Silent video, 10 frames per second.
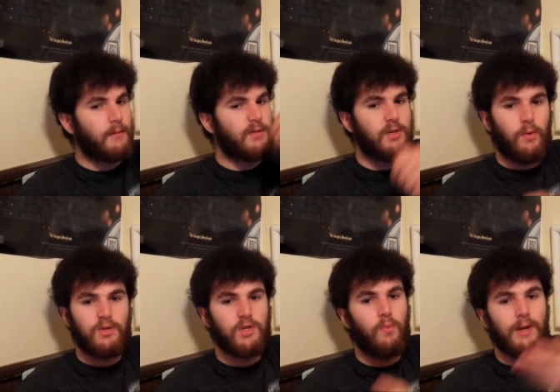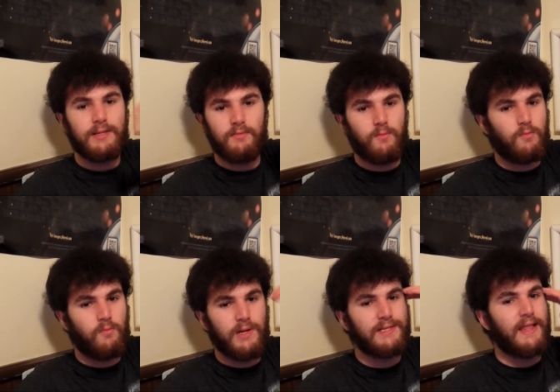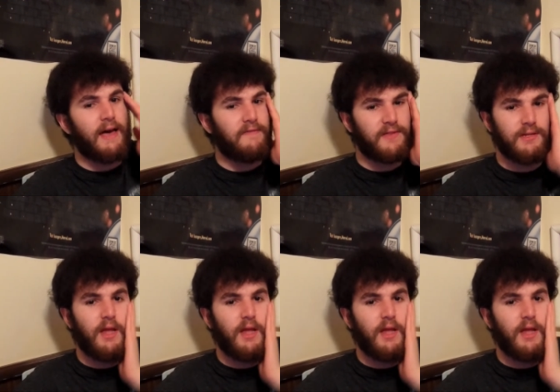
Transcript: So, so what's what's left?